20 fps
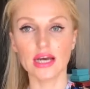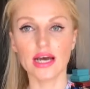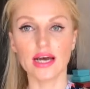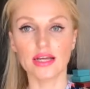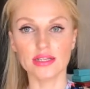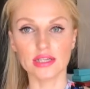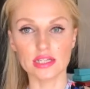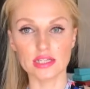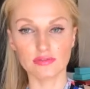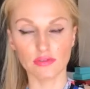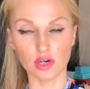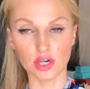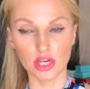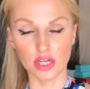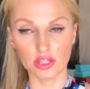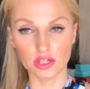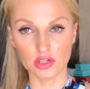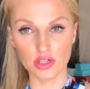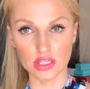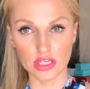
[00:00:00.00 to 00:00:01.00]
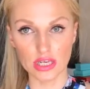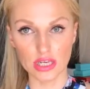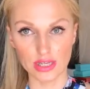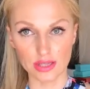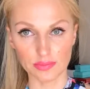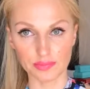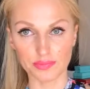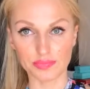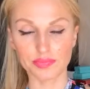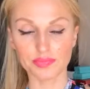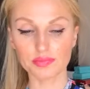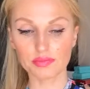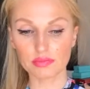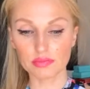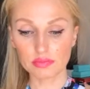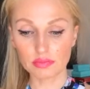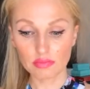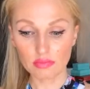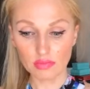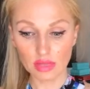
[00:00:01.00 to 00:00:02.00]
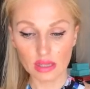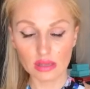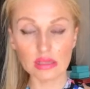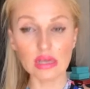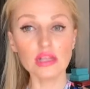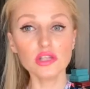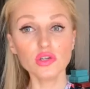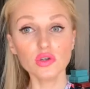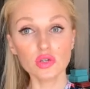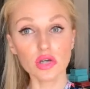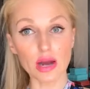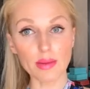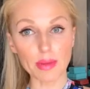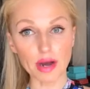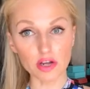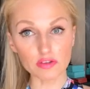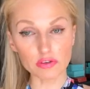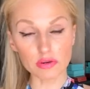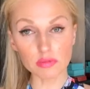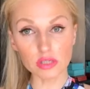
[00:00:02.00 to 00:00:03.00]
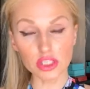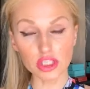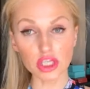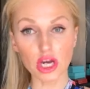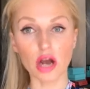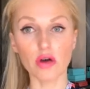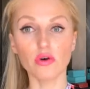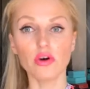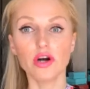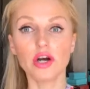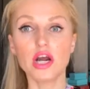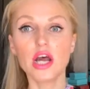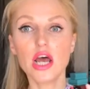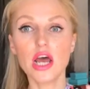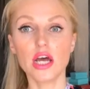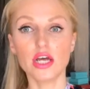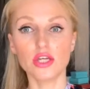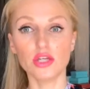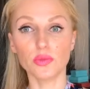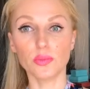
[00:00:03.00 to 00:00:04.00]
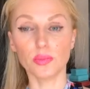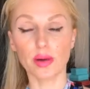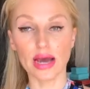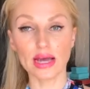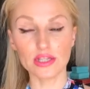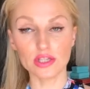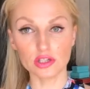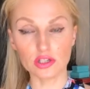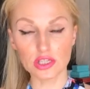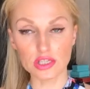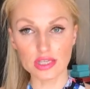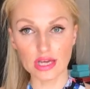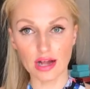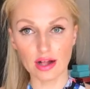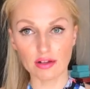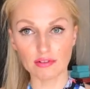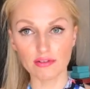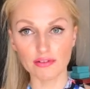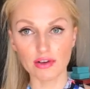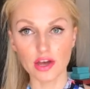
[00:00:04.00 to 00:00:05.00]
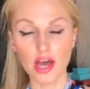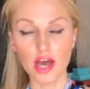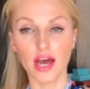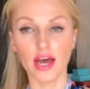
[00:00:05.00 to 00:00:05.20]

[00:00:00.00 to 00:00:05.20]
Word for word: And exfoliate your skin then you come out from the shower you pat yourself